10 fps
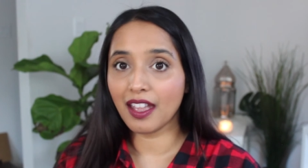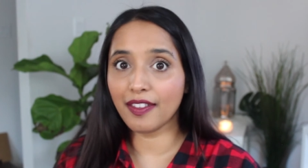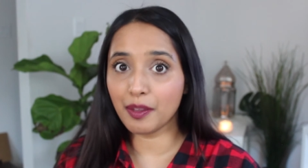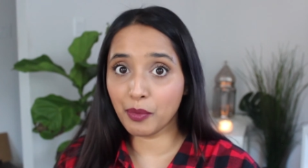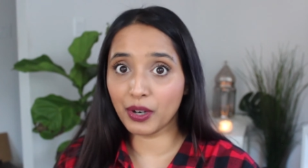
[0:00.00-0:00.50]

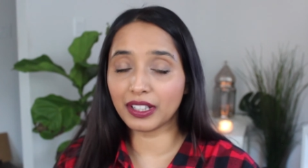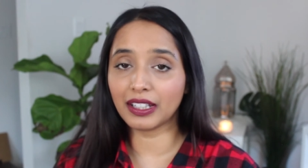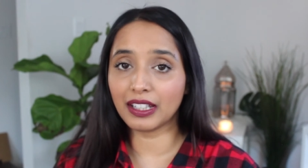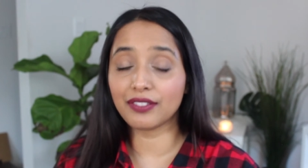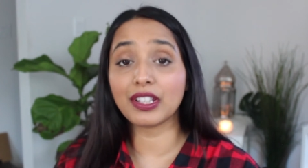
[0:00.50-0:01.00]
in the morning
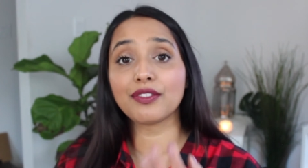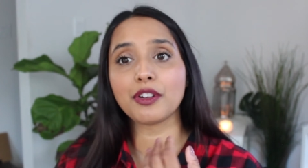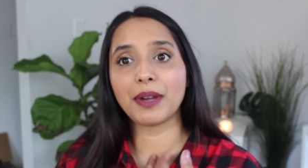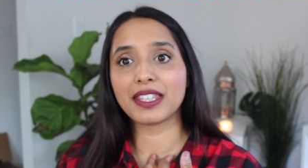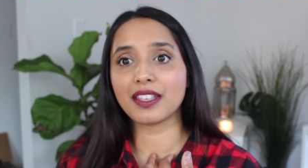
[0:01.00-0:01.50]
and evening
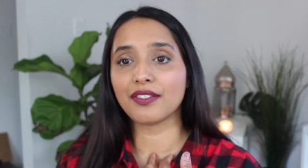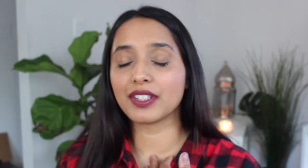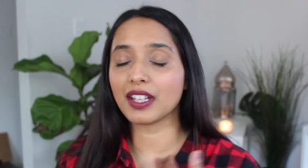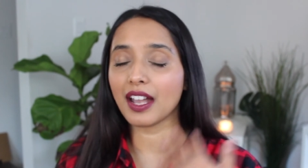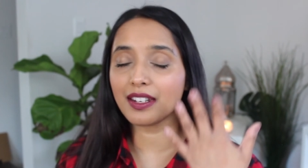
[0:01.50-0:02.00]
for myself
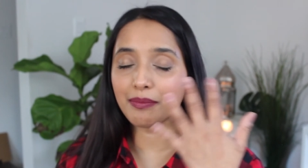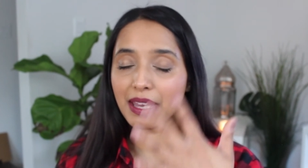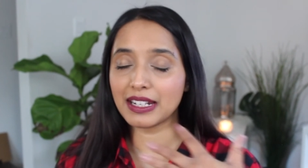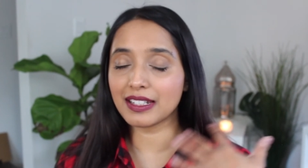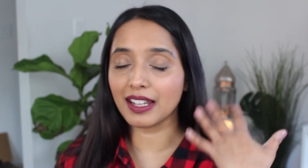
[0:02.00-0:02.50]
to kind of
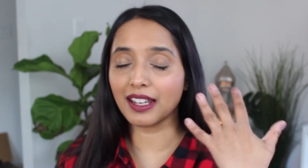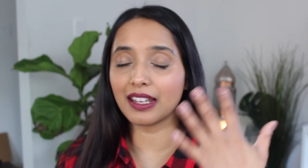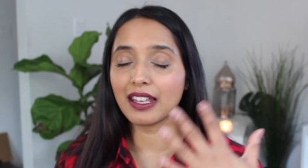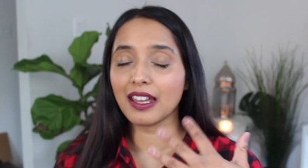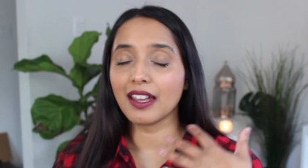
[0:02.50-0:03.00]
meditate,